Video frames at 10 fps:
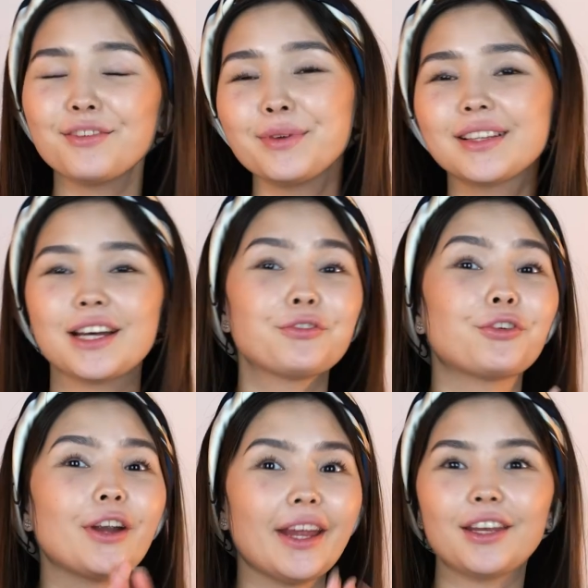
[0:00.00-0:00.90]
be glad for
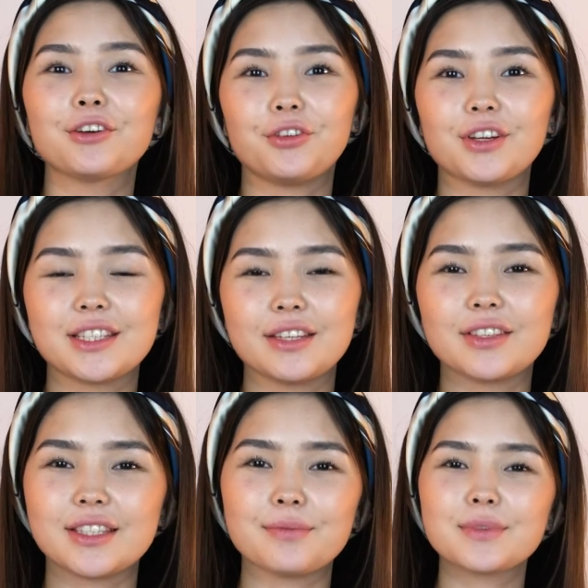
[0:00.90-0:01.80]
any of your
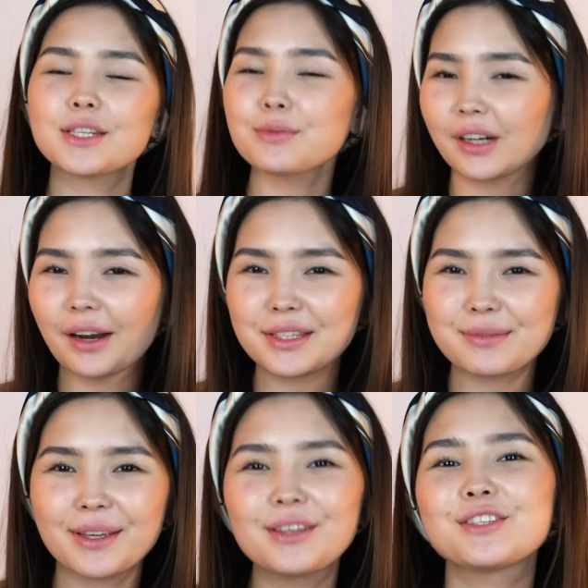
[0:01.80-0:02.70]
activity. Subscribe to my
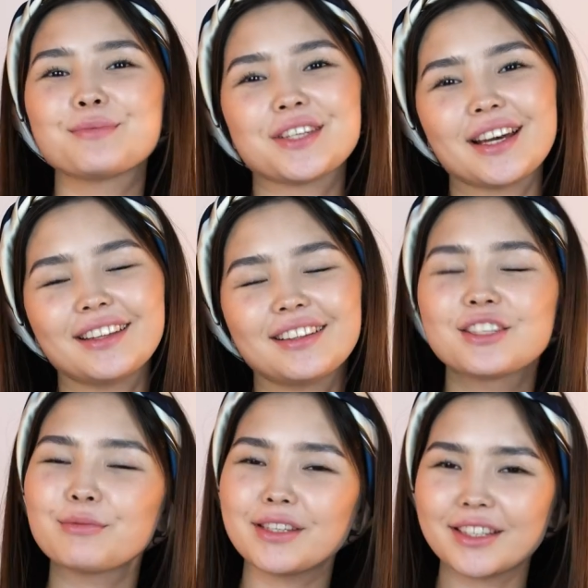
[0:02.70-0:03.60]
YouTube channel, to
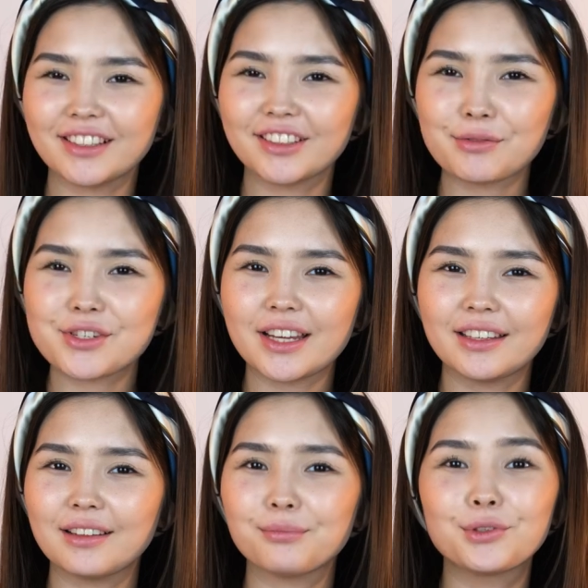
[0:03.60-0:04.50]
my Telegram
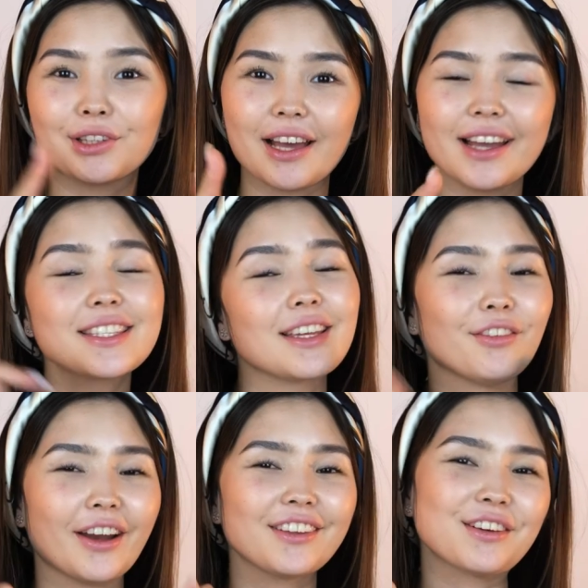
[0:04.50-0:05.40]
channel, put likes and
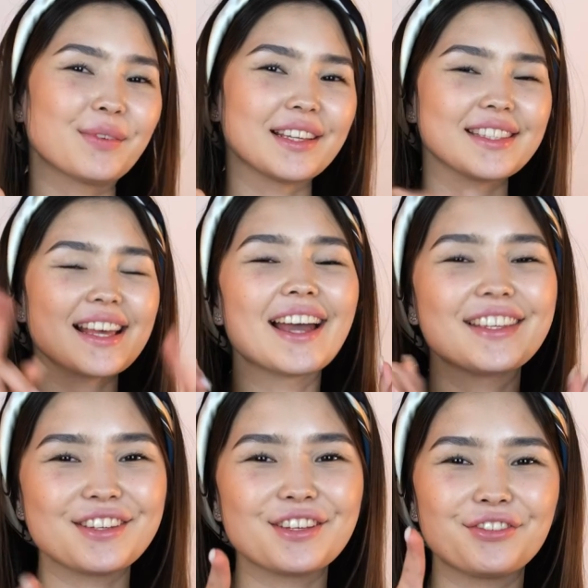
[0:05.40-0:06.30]
write comments. I do
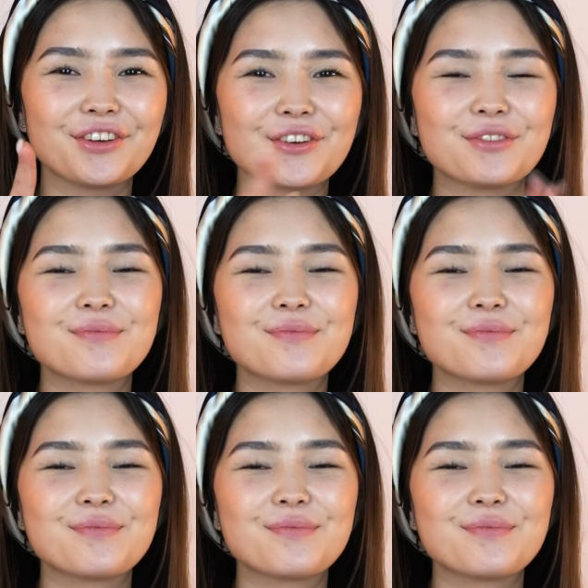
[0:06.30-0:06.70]
it for you.